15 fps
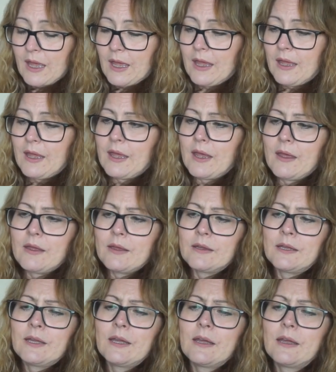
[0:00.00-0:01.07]
Uh,
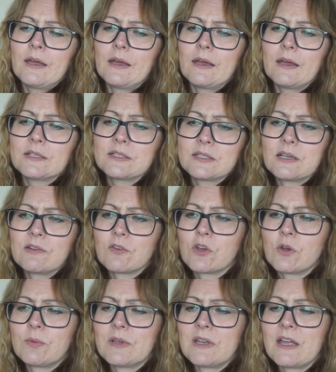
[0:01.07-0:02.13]
I still have a
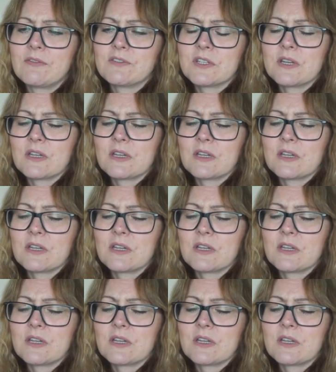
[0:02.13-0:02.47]
couple left.